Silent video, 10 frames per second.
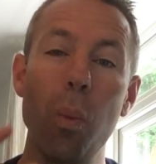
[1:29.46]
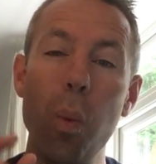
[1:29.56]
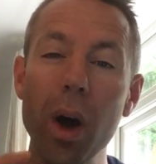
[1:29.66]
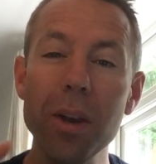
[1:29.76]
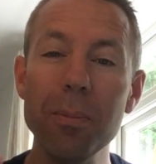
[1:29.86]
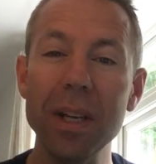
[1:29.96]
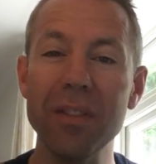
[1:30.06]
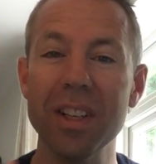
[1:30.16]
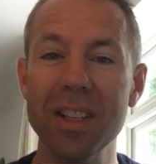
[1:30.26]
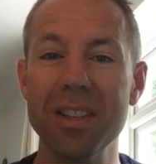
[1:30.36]
one bit
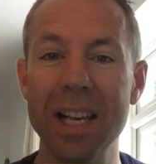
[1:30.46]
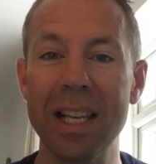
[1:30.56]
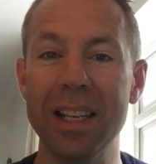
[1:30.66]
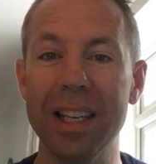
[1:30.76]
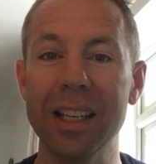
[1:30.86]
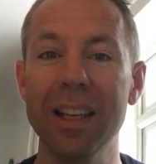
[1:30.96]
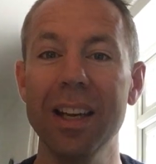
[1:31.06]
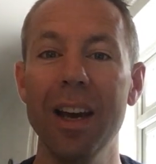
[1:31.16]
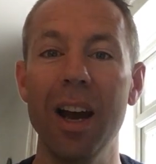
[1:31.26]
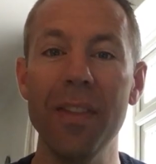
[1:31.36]
of understanding
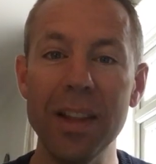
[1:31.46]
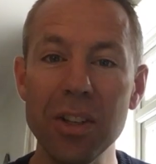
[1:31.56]
and then